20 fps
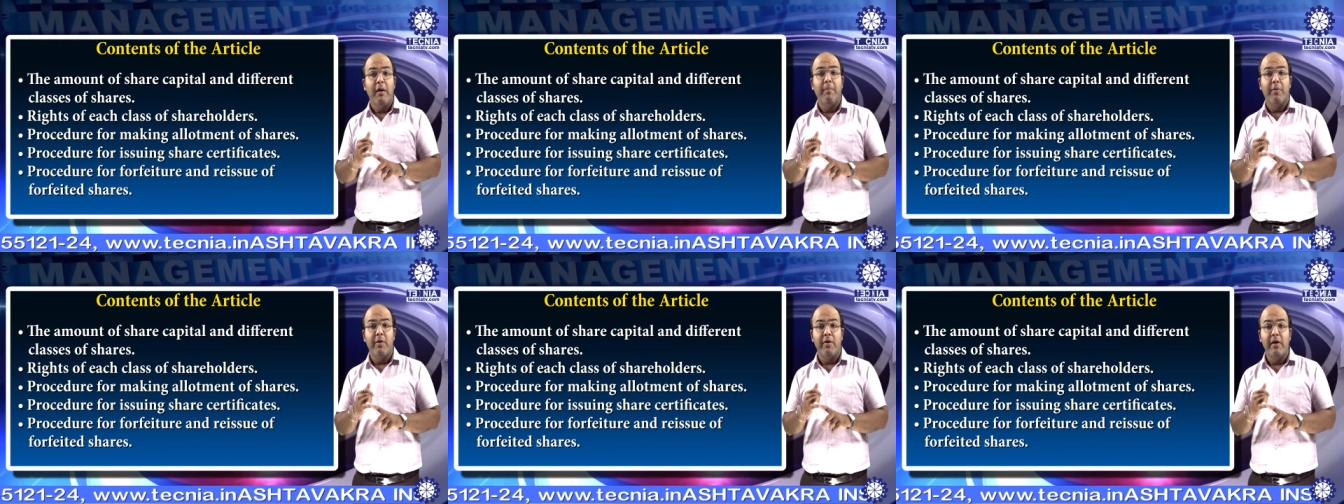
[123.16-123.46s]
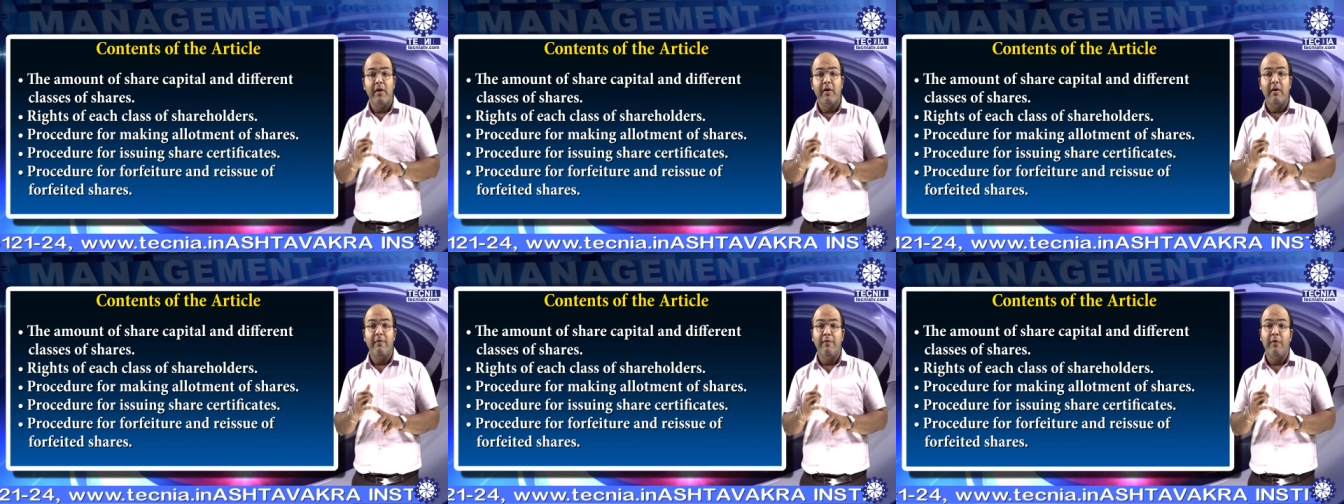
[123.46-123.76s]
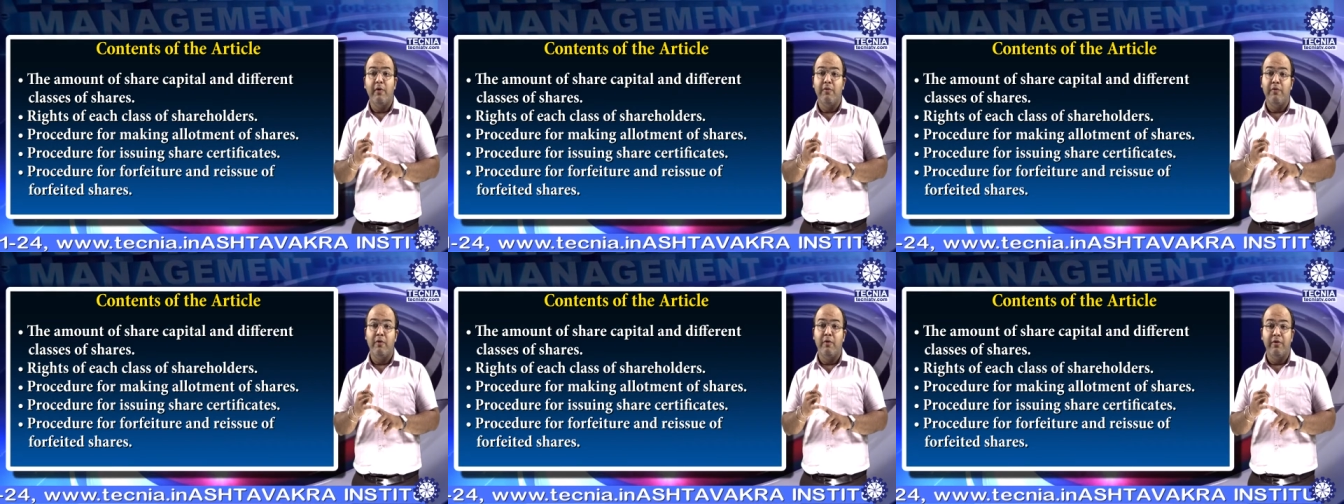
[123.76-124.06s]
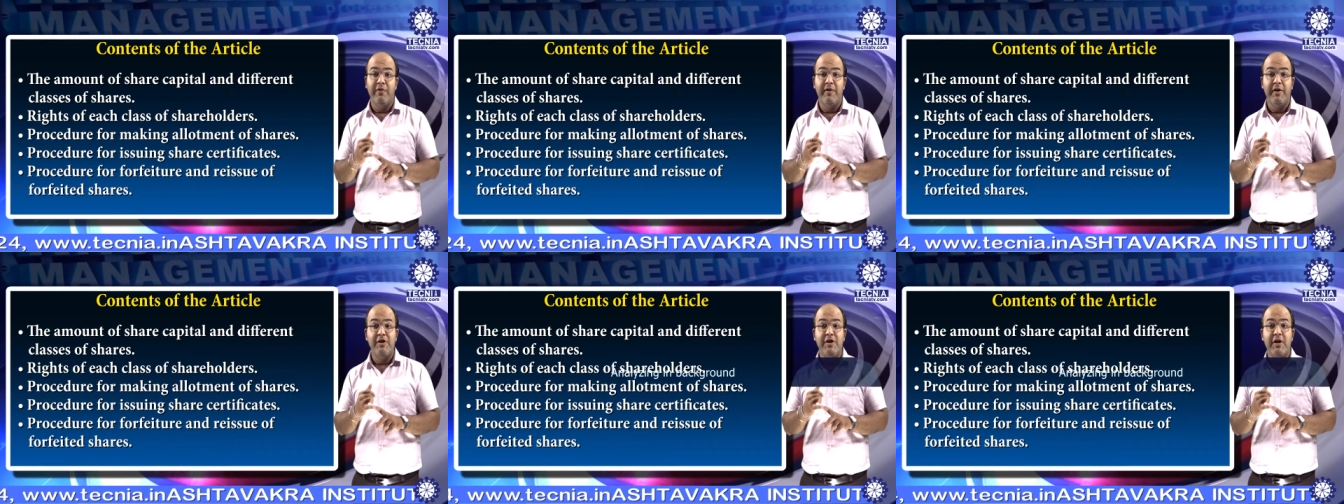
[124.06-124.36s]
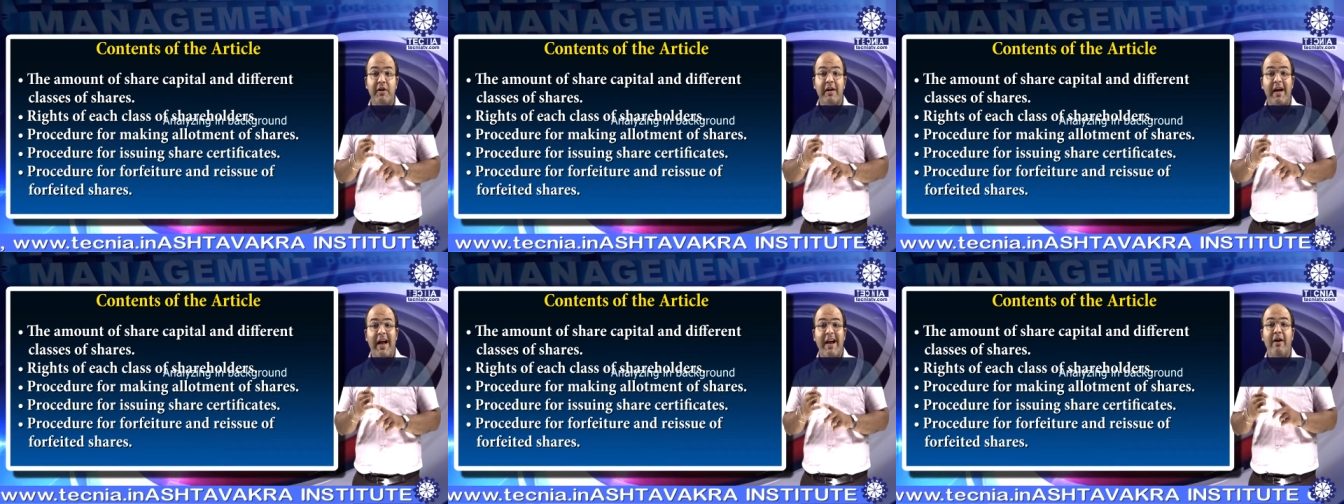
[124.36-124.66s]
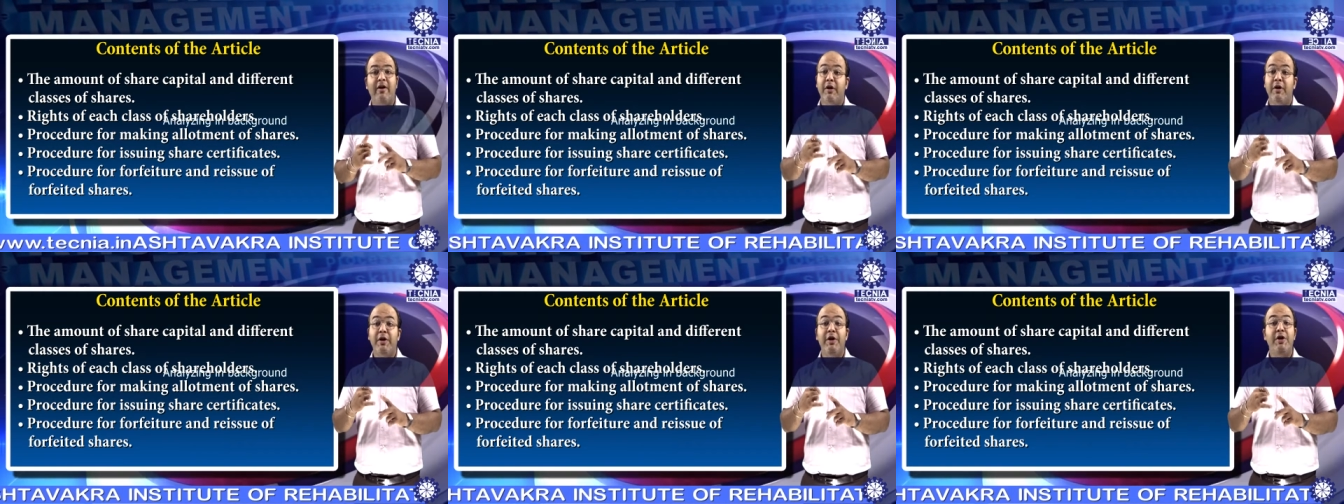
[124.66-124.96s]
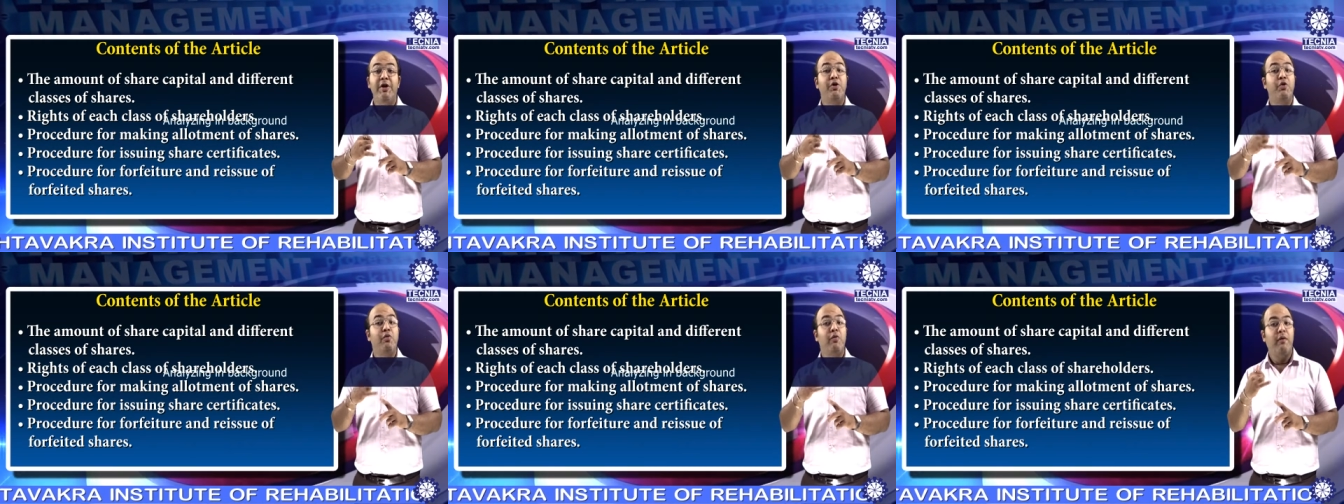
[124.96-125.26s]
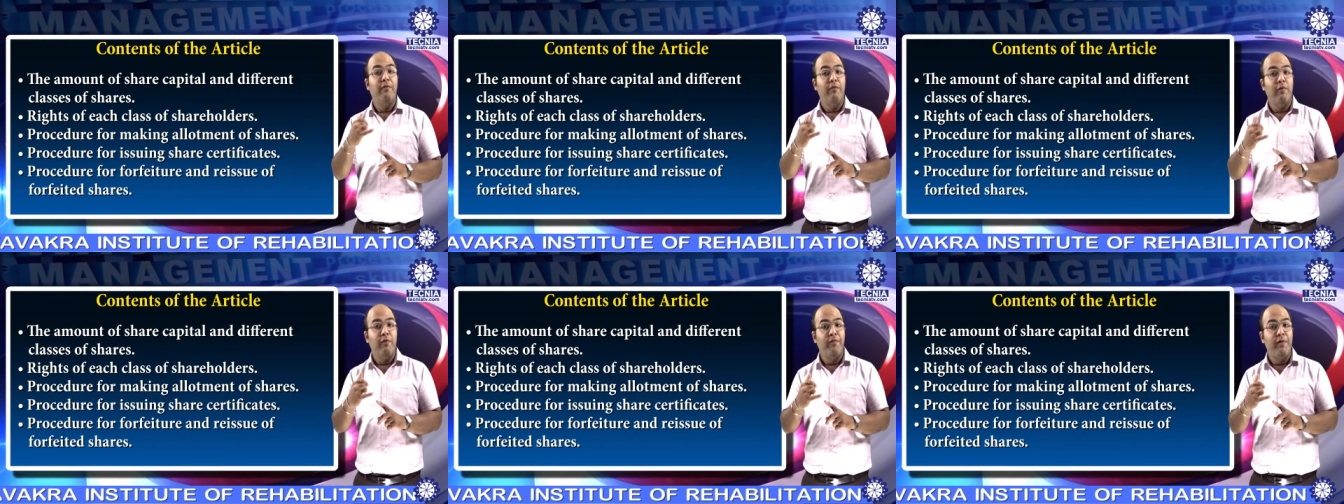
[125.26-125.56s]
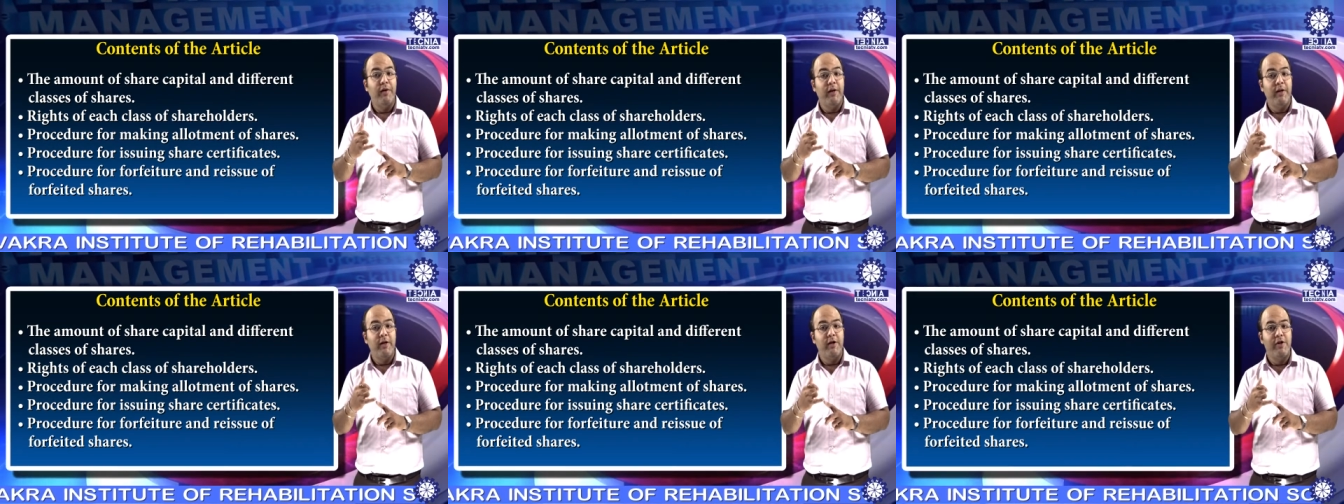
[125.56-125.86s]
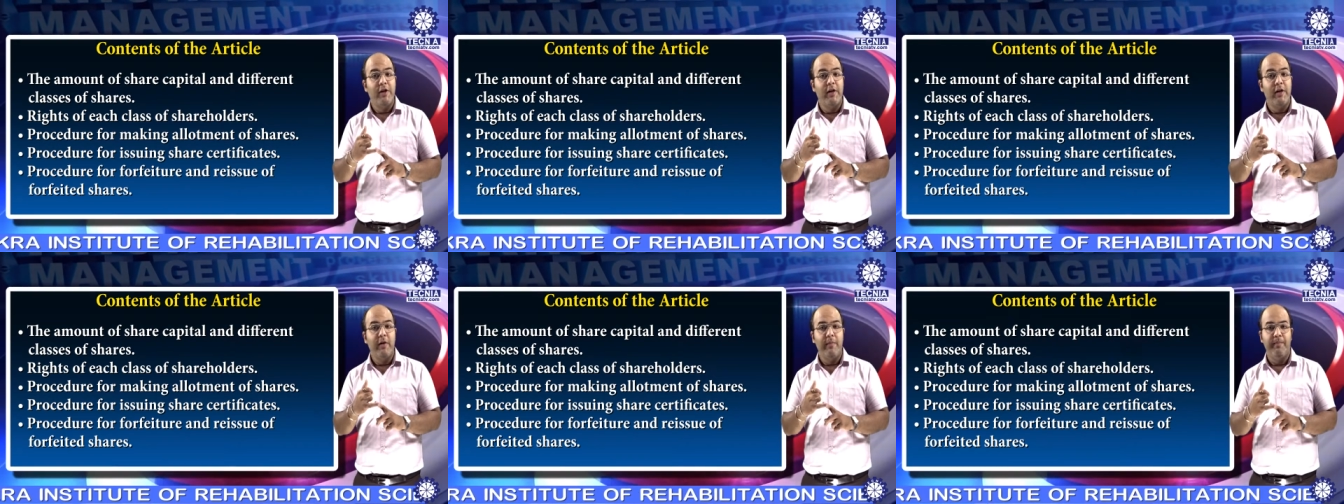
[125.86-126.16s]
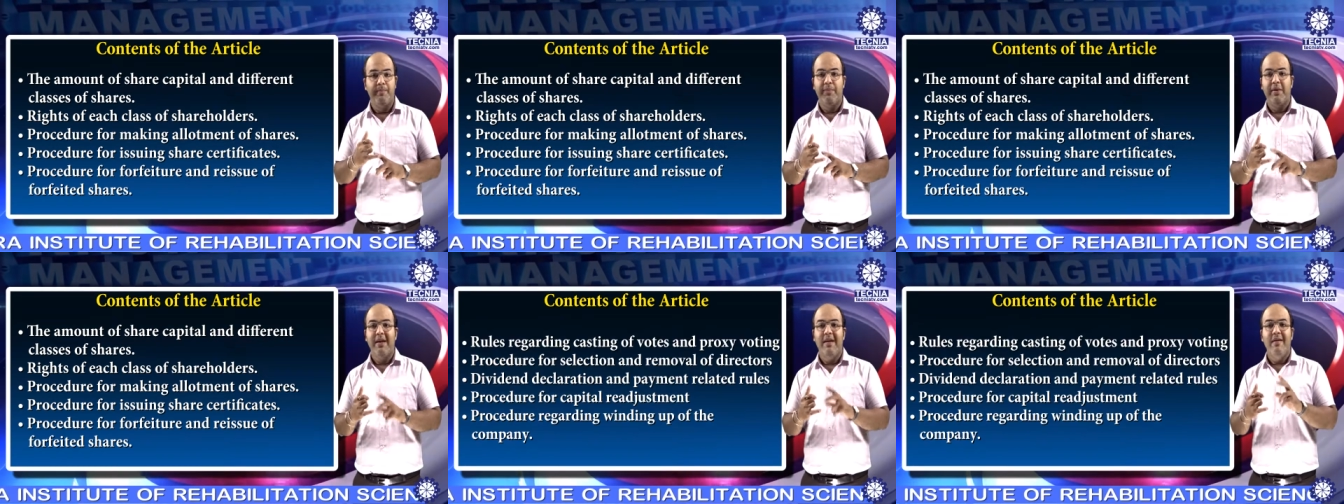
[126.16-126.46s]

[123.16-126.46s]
procedure for forfeiture and reissue of forfeited share.